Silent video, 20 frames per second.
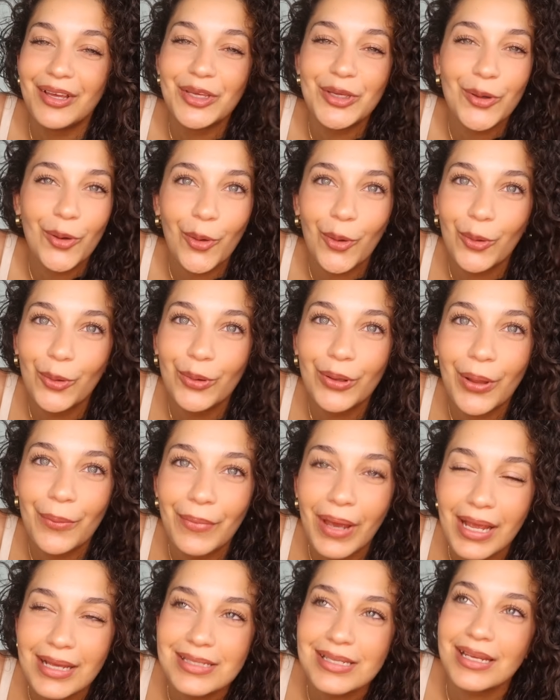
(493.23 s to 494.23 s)
You're all
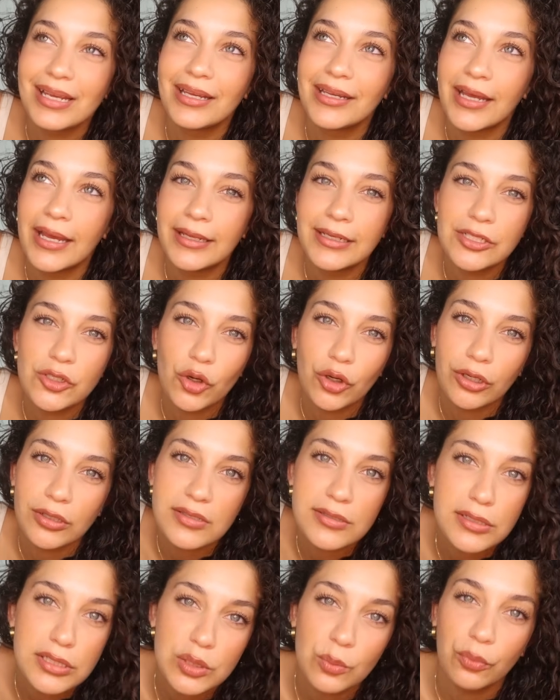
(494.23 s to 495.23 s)
amazing, and your
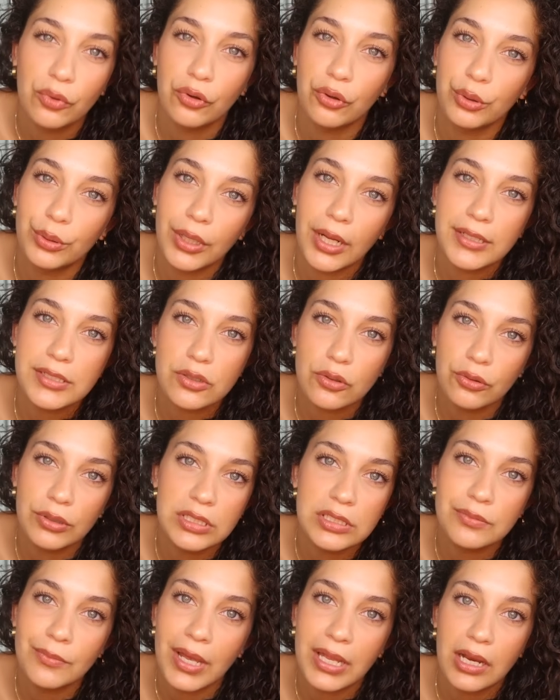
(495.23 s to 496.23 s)
constant support has
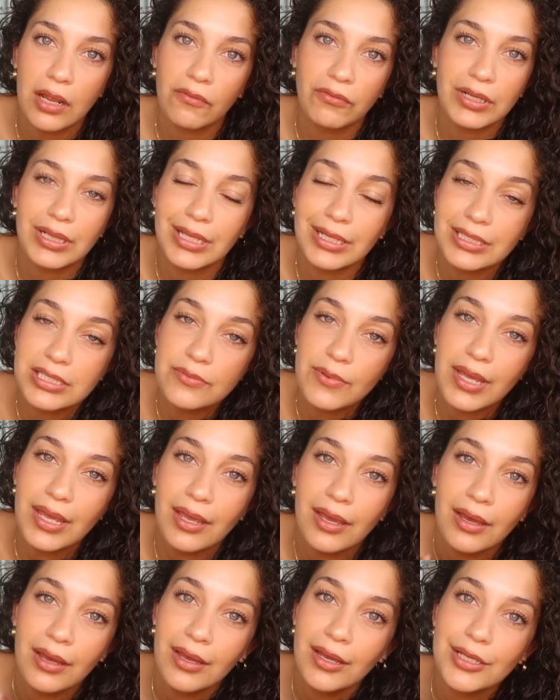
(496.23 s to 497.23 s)
always meant everything to
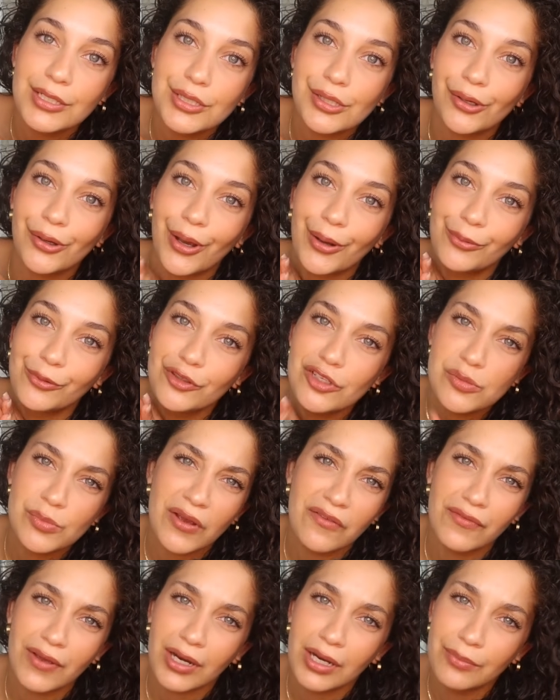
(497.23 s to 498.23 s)
me. So I will do
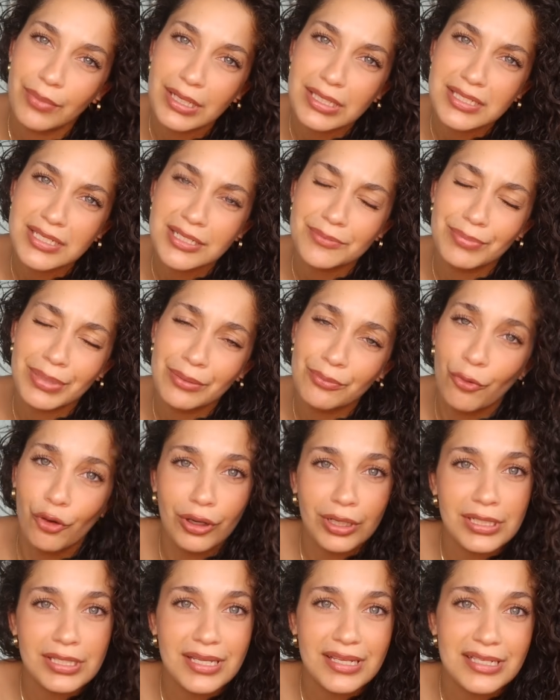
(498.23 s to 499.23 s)
my very best to be more
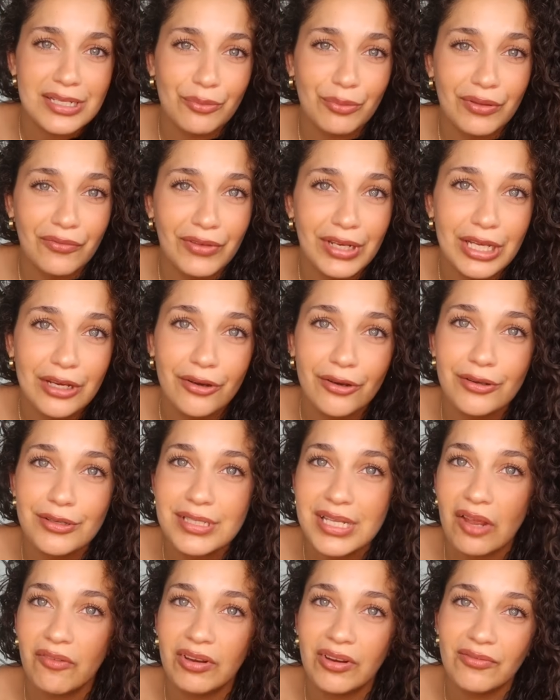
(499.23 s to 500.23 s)
consistent with
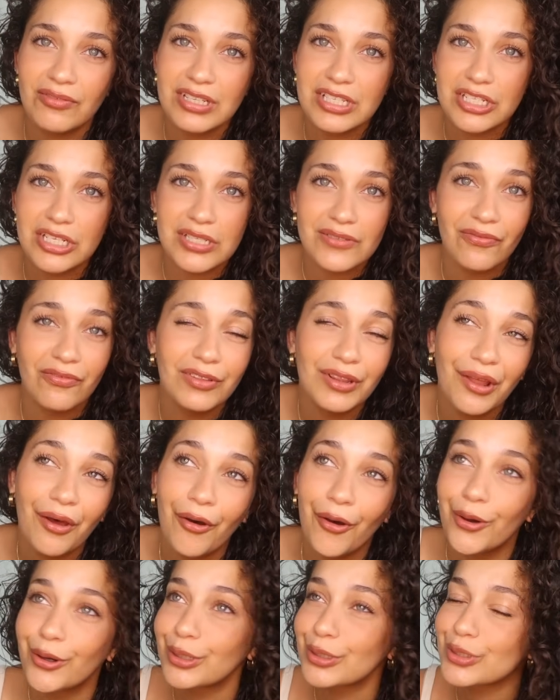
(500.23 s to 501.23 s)
videos, even if it's just
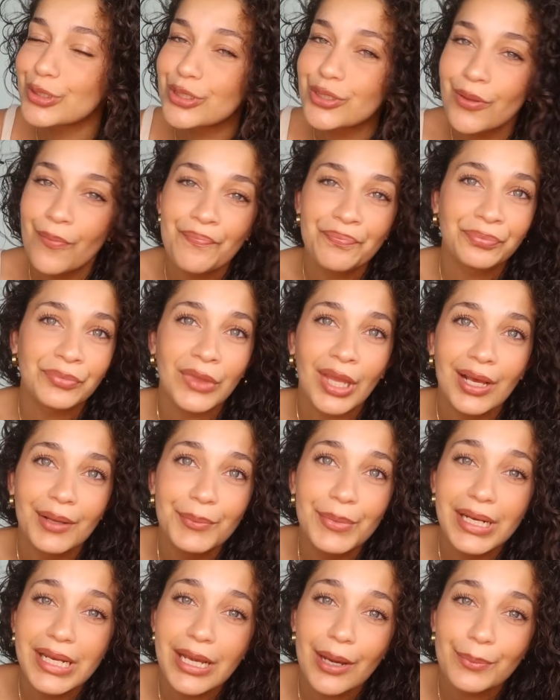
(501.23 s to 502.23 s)
vlogs,
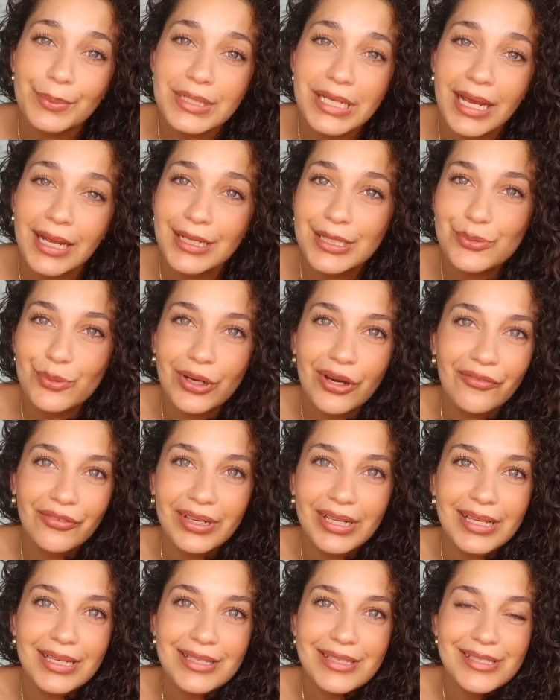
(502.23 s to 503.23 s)
mini updates, whatever
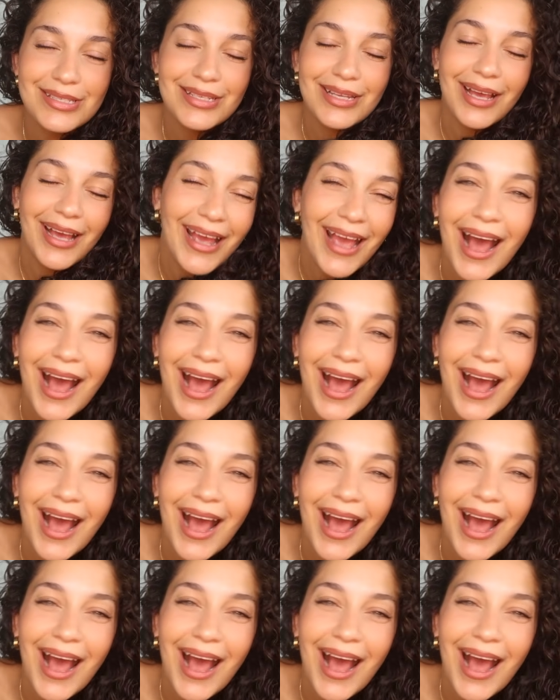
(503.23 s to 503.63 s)
it is.